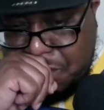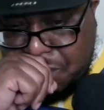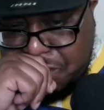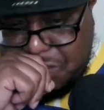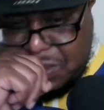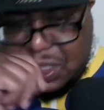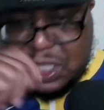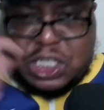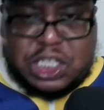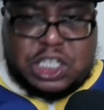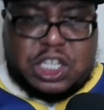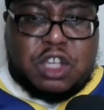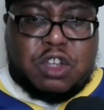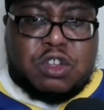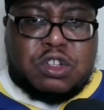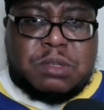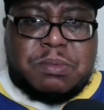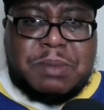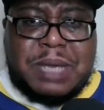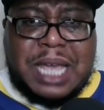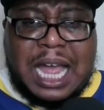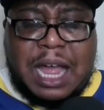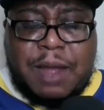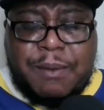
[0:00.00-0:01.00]
Excuse
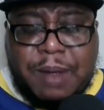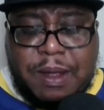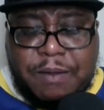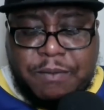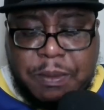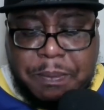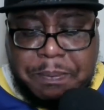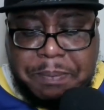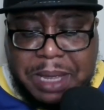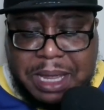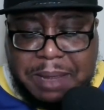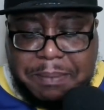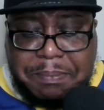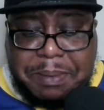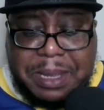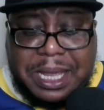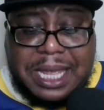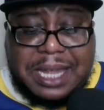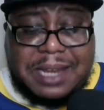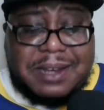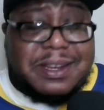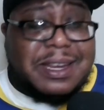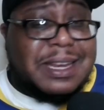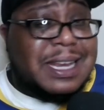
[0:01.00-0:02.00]
me. However, Big
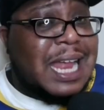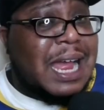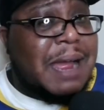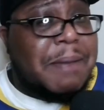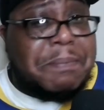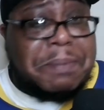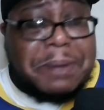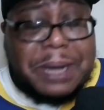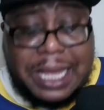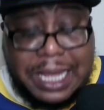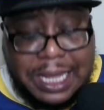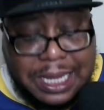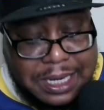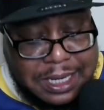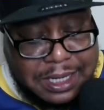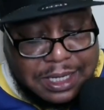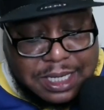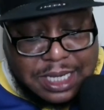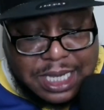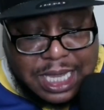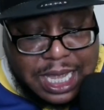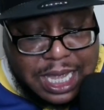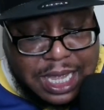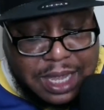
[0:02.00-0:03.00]
Ben did not play in this
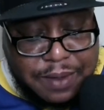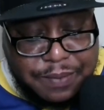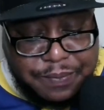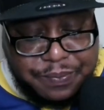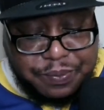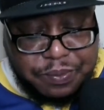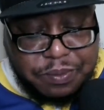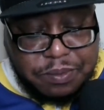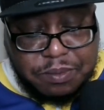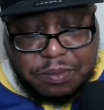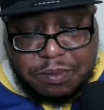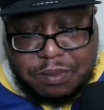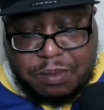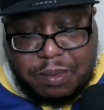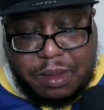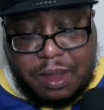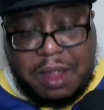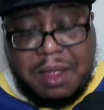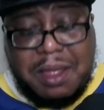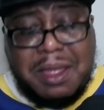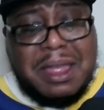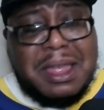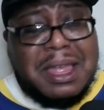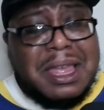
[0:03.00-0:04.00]
game.
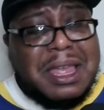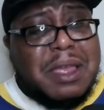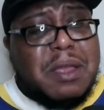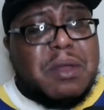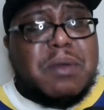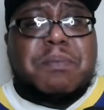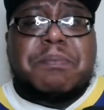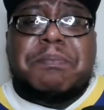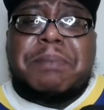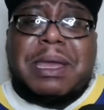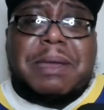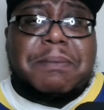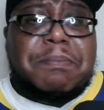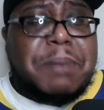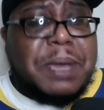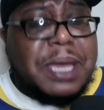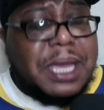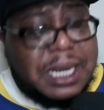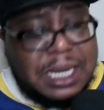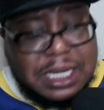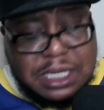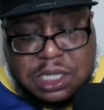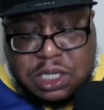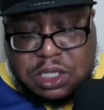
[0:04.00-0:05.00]
Big
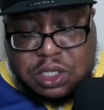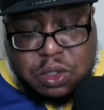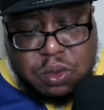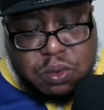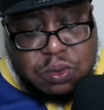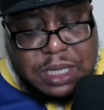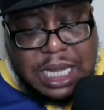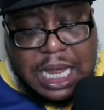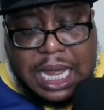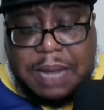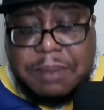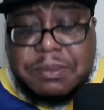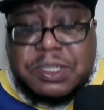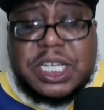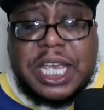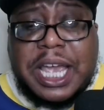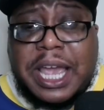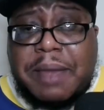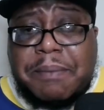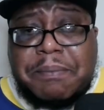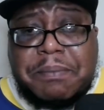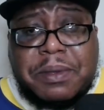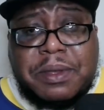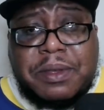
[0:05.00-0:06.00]
Ben is a 2-time
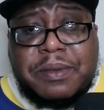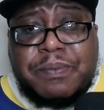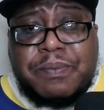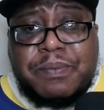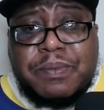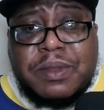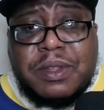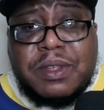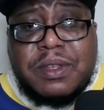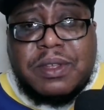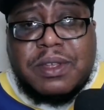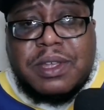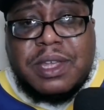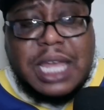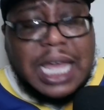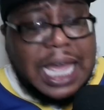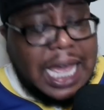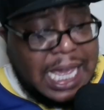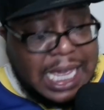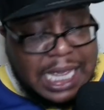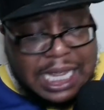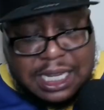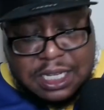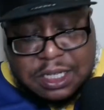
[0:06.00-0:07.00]
champion,
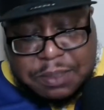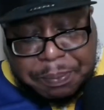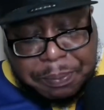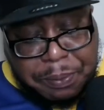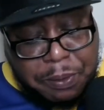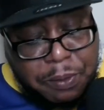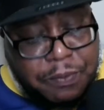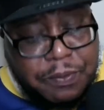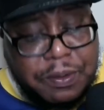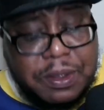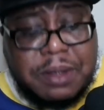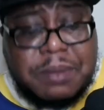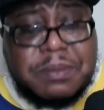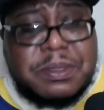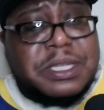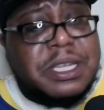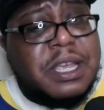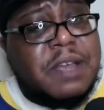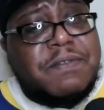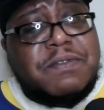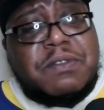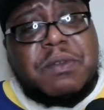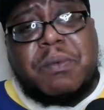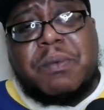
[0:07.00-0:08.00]
and he has proven
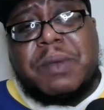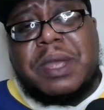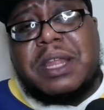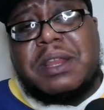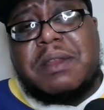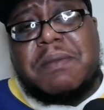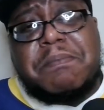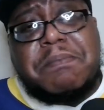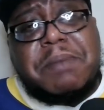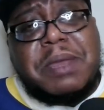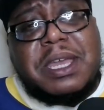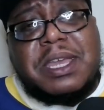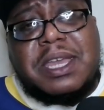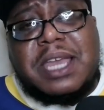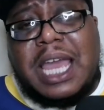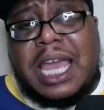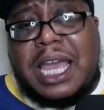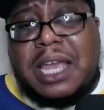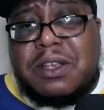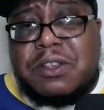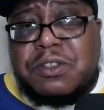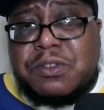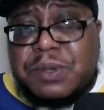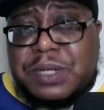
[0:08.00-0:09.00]
himself to win the big
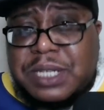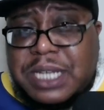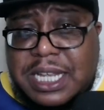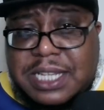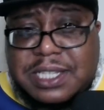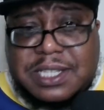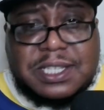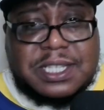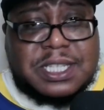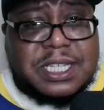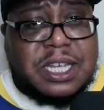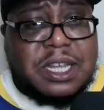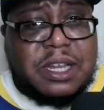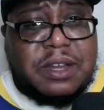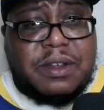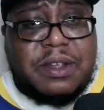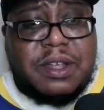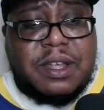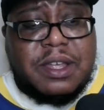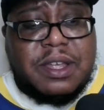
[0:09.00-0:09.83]
games when necessary.